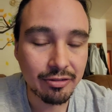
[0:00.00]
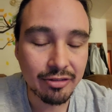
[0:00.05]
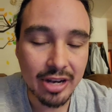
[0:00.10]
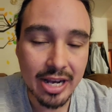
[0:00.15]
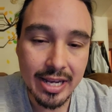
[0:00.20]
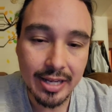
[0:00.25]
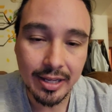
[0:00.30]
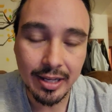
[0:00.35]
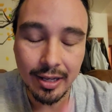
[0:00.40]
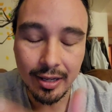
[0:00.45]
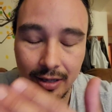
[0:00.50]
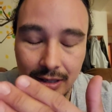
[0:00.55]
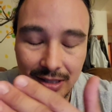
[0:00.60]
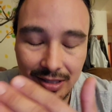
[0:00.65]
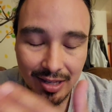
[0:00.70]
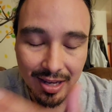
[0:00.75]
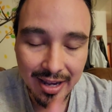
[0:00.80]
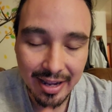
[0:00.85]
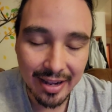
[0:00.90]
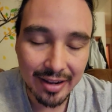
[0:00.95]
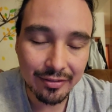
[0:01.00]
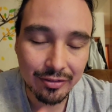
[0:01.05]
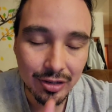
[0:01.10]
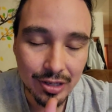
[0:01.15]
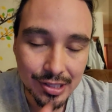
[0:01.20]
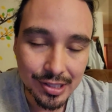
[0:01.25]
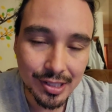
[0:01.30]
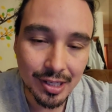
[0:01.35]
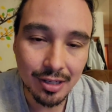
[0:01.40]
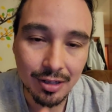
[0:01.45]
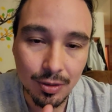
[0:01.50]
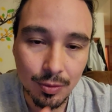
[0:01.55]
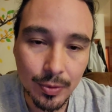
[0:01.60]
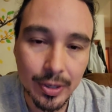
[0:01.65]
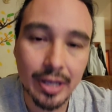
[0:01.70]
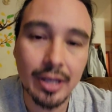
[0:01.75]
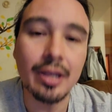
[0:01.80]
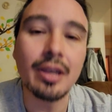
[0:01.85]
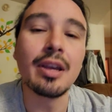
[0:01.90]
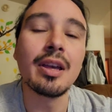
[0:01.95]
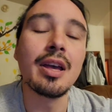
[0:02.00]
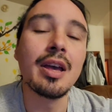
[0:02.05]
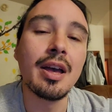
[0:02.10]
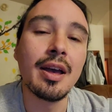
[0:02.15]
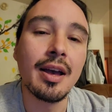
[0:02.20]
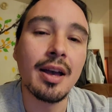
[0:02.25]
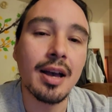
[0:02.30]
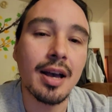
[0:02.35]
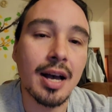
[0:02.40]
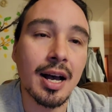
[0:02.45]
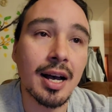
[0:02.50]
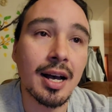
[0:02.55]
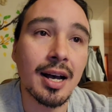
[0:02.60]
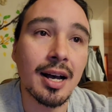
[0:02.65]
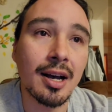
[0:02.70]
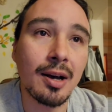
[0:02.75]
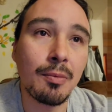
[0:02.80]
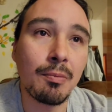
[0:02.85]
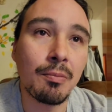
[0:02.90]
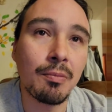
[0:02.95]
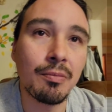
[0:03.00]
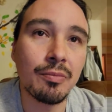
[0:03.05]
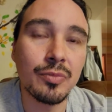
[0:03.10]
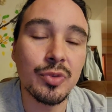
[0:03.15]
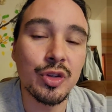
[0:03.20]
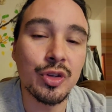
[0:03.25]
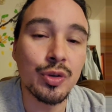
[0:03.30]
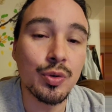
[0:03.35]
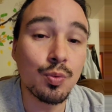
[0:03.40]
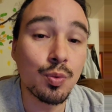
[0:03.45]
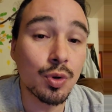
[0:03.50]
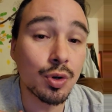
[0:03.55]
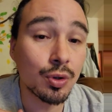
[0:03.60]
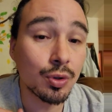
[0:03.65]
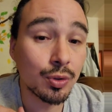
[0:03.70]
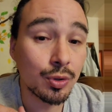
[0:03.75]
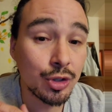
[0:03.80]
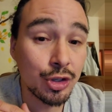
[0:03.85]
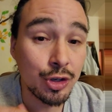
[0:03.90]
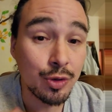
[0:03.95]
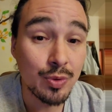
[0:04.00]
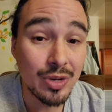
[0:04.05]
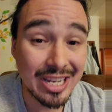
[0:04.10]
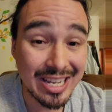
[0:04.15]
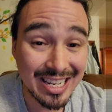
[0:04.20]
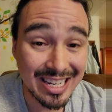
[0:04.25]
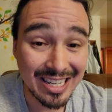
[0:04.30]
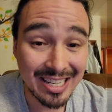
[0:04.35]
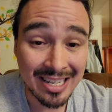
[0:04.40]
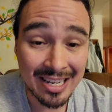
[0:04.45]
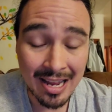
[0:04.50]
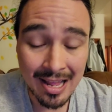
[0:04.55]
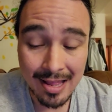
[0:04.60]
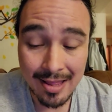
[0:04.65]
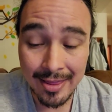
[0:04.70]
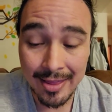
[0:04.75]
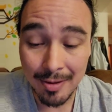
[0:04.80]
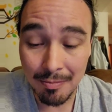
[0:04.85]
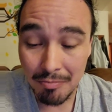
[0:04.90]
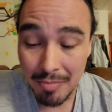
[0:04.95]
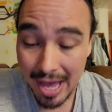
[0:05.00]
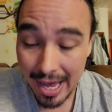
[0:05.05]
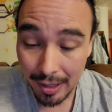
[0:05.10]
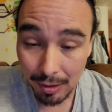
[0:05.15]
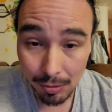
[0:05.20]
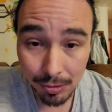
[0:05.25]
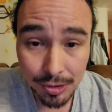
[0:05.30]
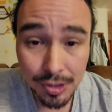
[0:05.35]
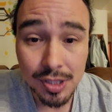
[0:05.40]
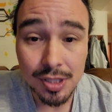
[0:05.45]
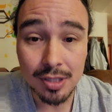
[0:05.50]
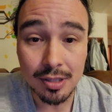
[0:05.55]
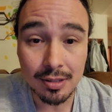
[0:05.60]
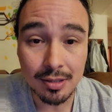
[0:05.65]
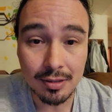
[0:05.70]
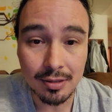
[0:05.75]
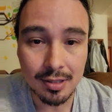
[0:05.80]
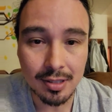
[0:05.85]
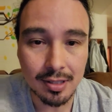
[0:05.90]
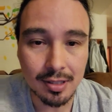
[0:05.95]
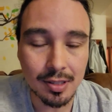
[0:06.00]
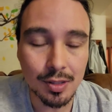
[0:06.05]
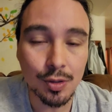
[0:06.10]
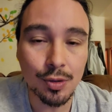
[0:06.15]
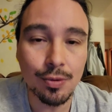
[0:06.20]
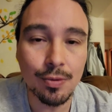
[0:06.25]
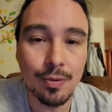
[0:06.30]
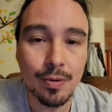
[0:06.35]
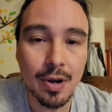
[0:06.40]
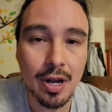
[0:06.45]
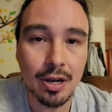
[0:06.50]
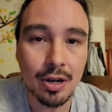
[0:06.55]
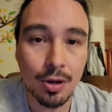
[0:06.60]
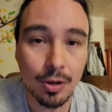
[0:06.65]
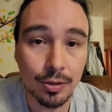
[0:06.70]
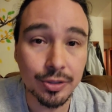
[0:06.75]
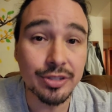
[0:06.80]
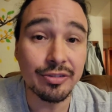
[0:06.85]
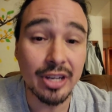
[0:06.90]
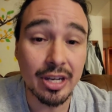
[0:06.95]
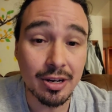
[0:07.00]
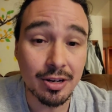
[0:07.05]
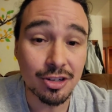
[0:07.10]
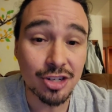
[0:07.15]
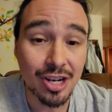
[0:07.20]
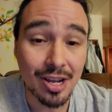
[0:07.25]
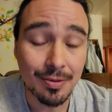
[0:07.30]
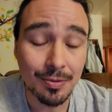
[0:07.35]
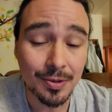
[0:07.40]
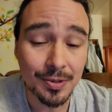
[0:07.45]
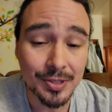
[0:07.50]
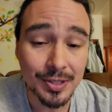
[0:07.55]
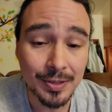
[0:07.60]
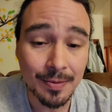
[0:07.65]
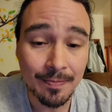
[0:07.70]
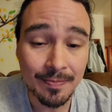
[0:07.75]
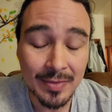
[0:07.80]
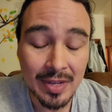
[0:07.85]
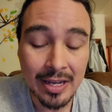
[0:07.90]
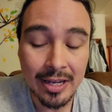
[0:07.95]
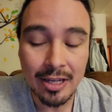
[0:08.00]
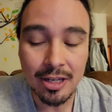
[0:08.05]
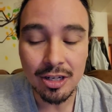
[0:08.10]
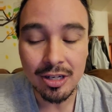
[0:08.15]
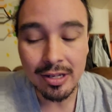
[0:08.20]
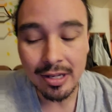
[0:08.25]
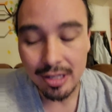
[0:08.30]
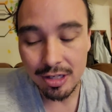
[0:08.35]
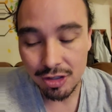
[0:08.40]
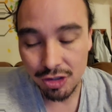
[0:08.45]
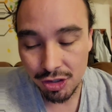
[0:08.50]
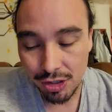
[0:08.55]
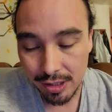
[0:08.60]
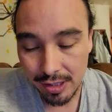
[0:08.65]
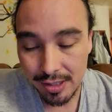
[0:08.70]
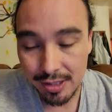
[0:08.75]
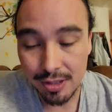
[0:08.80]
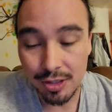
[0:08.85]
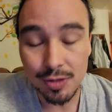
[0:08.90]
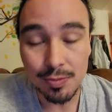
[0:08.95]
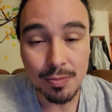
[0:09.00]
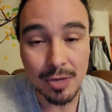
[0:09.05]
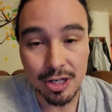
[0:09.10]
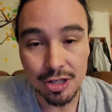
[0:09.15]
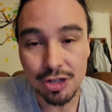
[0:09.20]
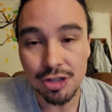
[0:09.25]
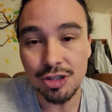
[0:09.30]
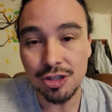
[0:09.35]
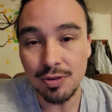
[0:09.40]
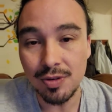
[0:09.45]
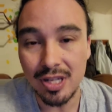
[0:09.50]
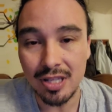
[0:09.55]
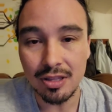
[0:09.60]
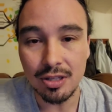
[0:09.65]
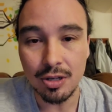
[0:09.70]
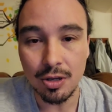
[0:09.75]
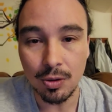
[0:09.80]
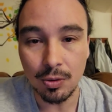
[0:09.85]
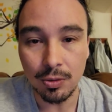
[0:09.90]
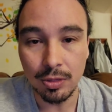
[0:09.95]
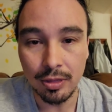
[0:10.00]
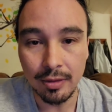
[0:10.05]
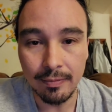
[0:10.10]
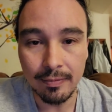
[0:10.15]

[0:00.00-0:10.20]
Vikings every single week. You need the medals to cultivate your generals just as much as you need the gold,